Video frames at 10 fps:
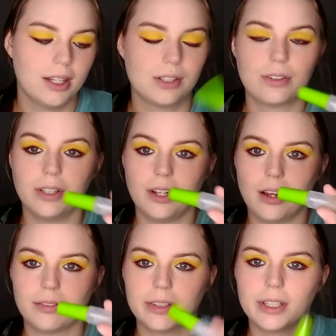It's really
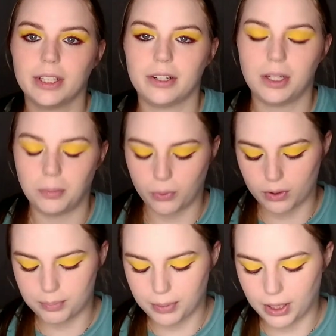not clear
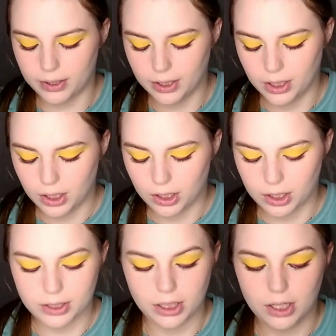anymore, but
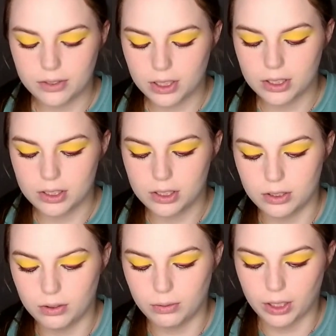because I use it
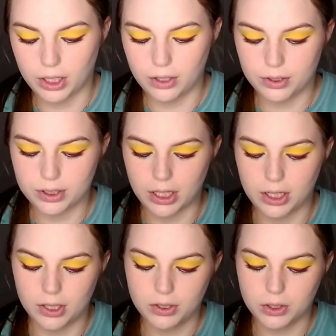to, what I do is
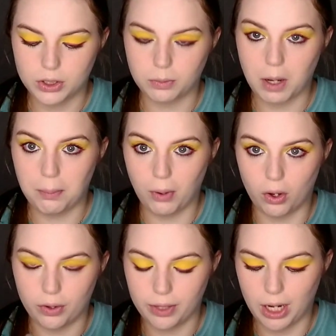I swipe
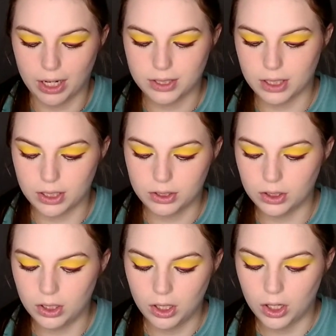all the excess
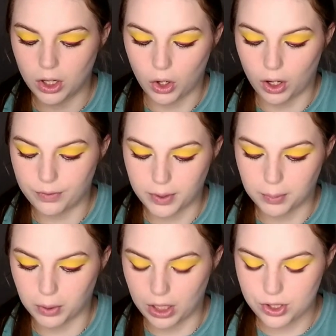off the
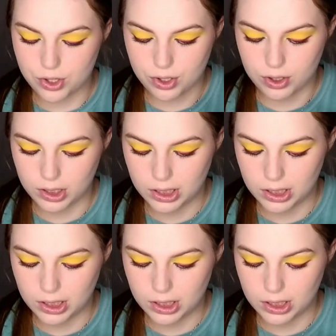brush.